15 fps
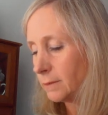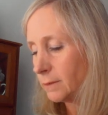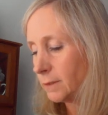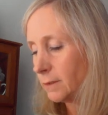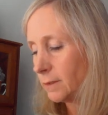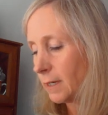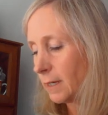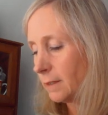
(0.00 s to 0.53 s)

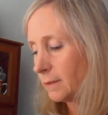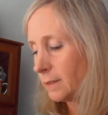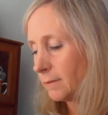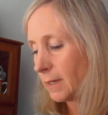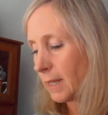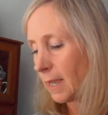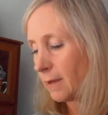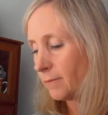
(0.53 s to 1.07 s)
Dude, I don't
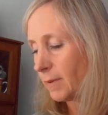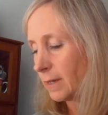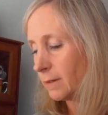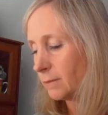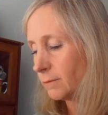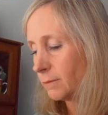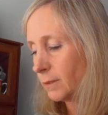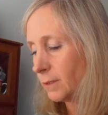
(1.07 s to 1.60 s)
even have my
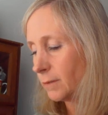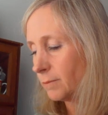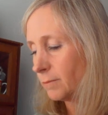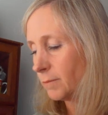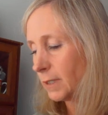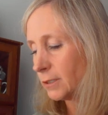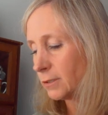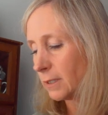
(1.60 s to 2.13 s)
own room,
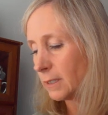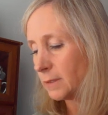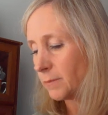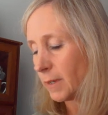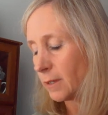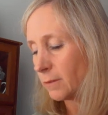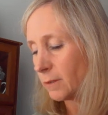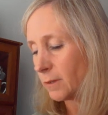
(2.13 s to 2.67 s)
much less
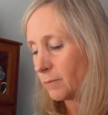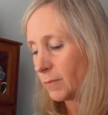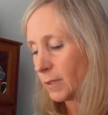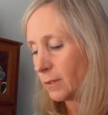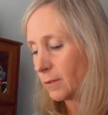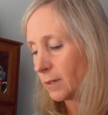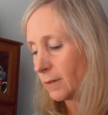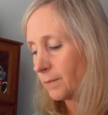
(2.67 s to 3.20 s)
my own
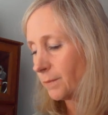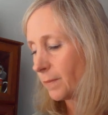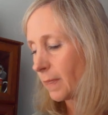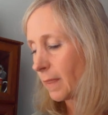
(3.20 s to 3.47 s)
computer.